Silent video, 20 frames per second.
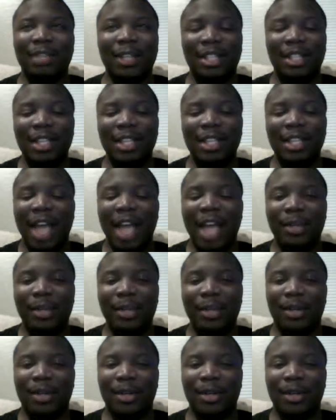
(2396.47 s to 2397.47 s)
it did
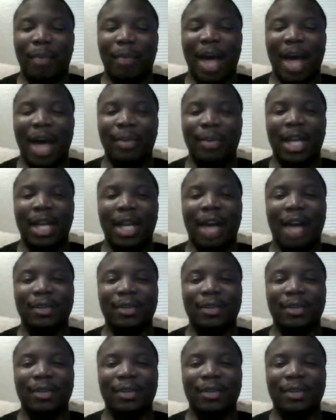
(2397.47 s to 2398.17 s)
happen during the bye week,